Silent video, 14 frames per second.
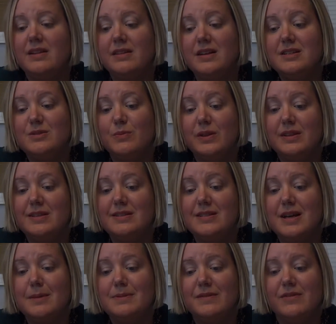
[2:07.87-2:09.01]
Thus, when these
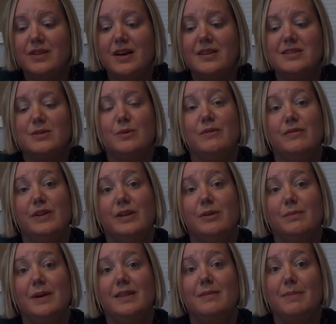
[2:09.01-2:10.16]
types of thoughts are
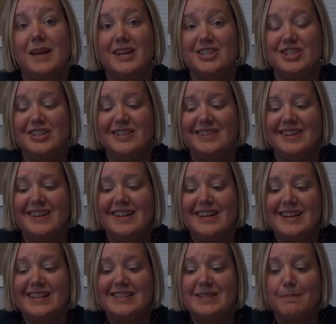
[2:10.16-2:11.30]
revealed by the patient,
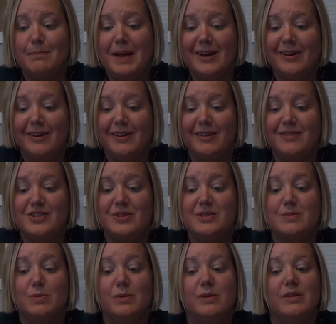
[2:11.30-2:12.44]
it's imperative to
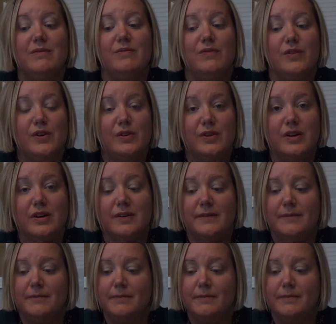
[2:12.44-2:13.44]
explore them further